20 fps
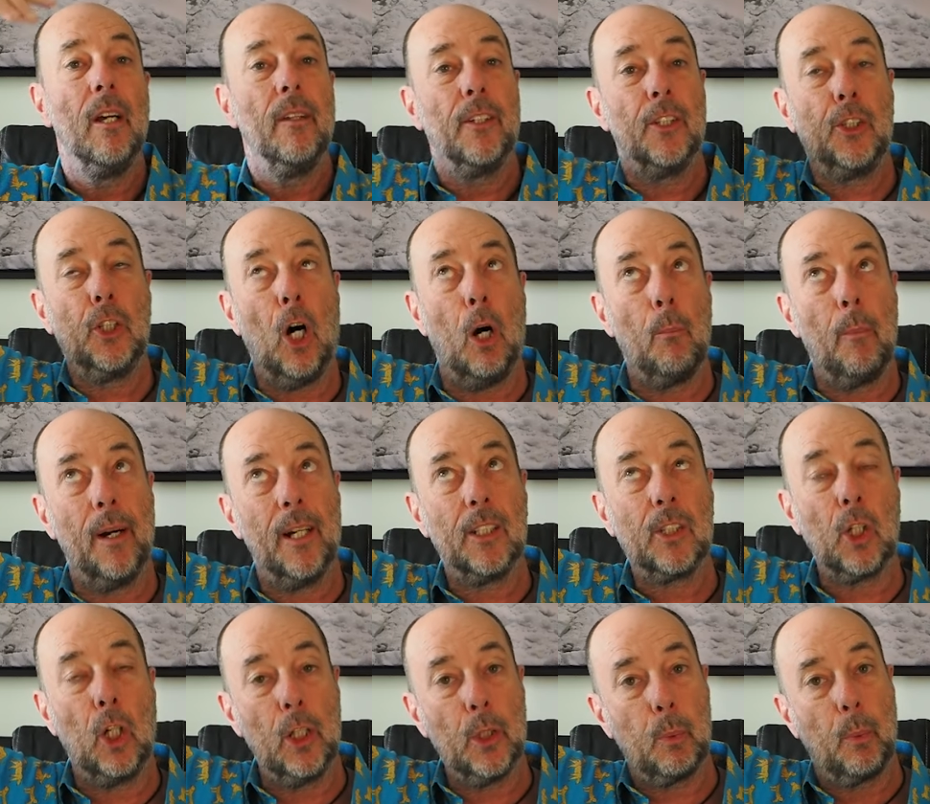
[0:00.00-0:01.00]
The top one has
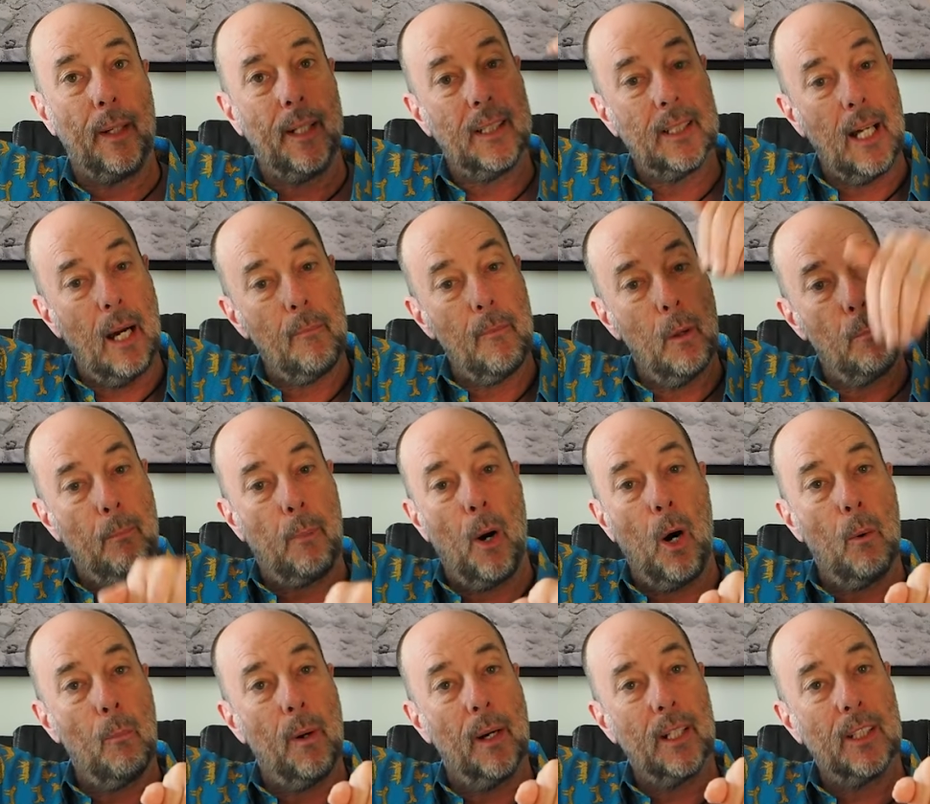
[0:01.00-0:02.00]
got its wings up. The
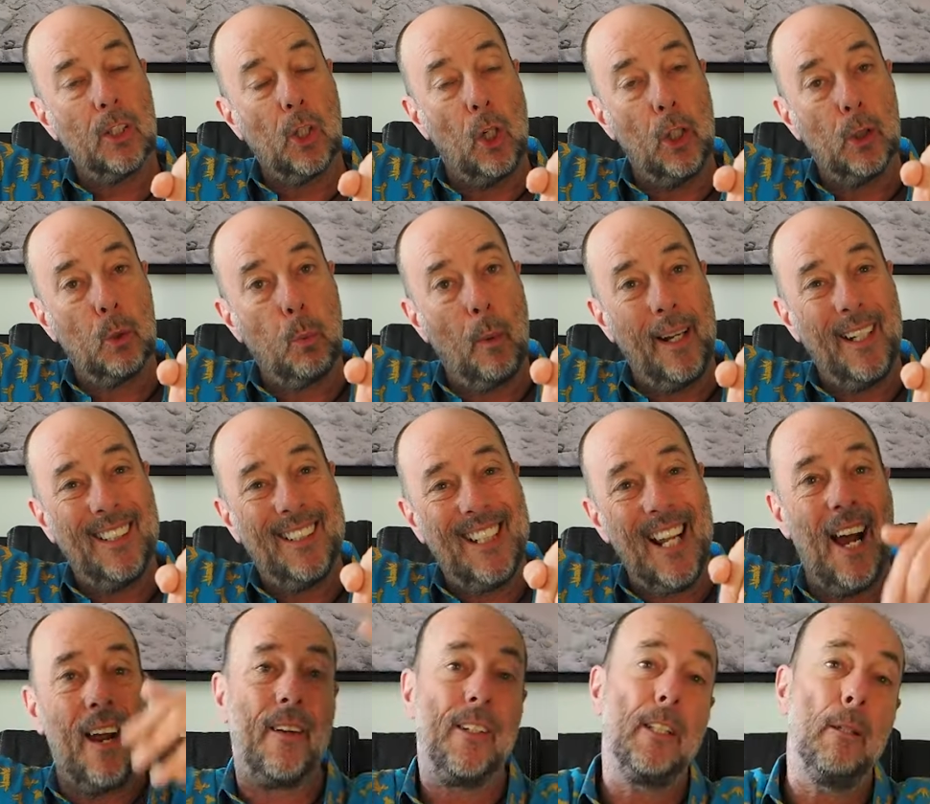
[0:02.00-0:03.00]
bottom one has got its wings
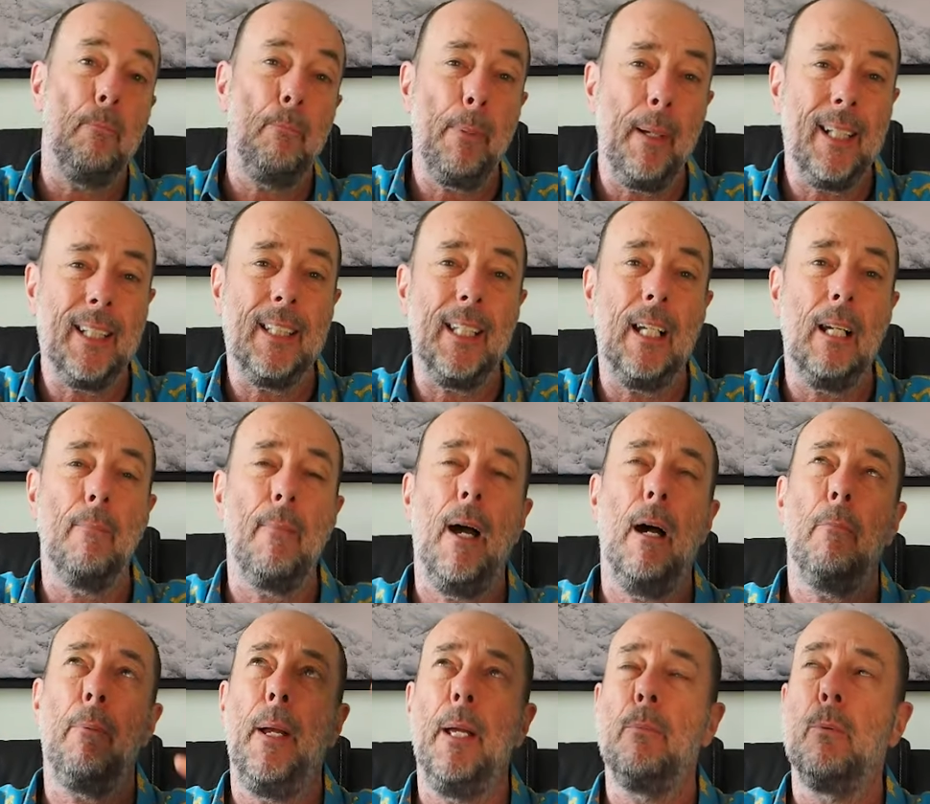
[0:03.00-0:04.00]
down. It's a big thing
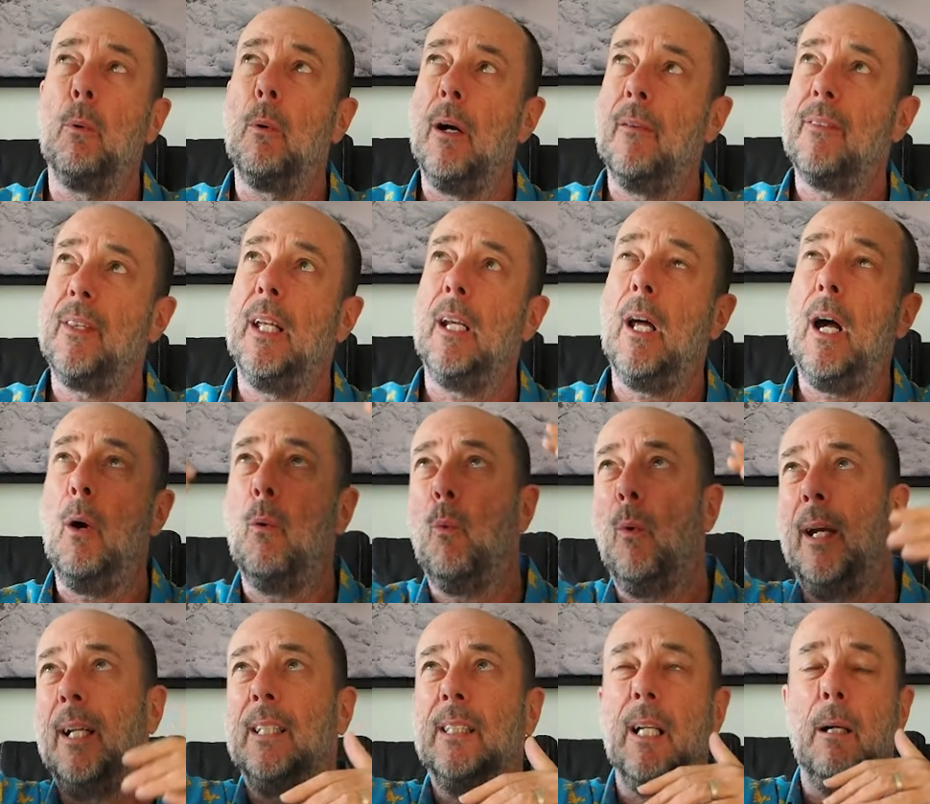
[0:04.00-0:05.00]
about people, whether they like
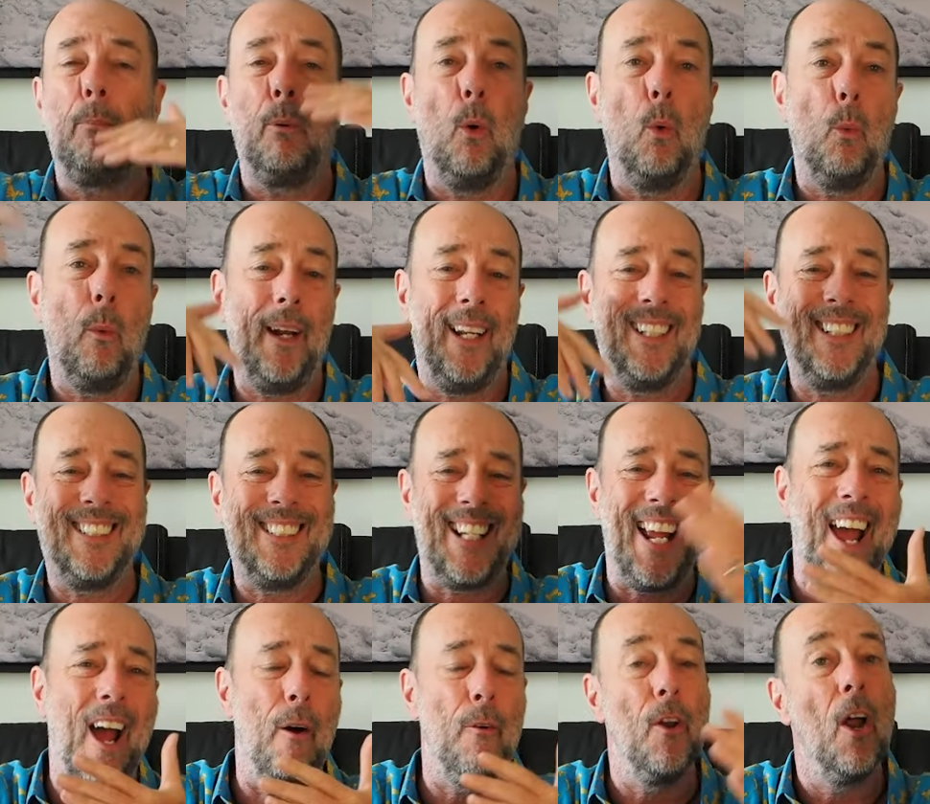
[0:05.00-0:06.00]
wings up or wings
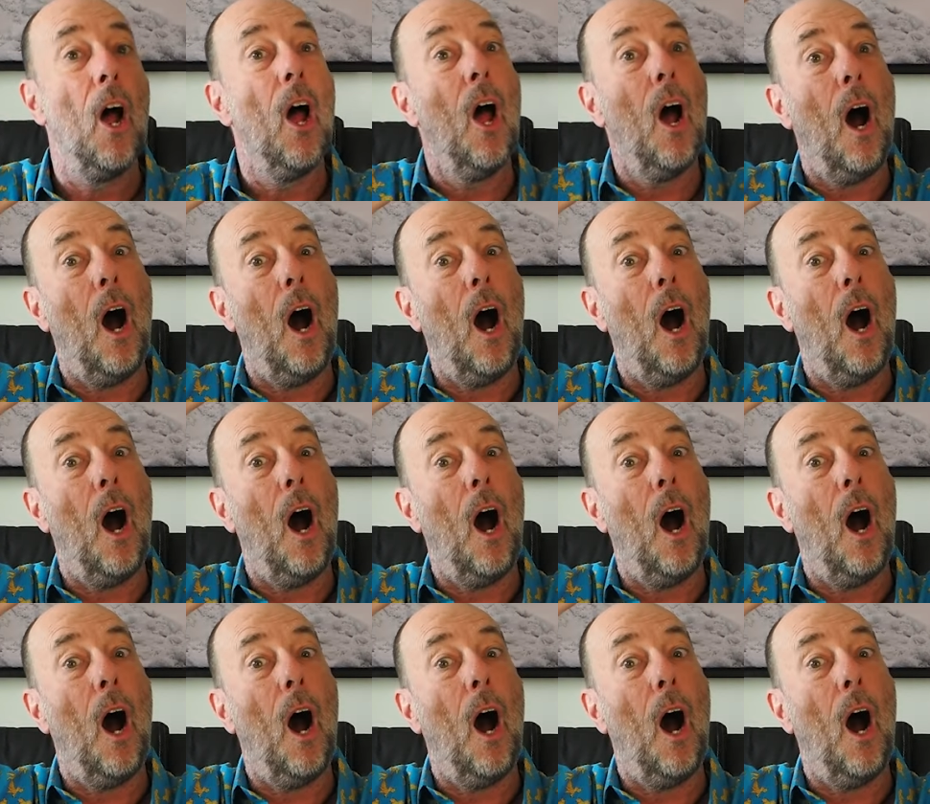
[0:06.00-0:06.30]
down.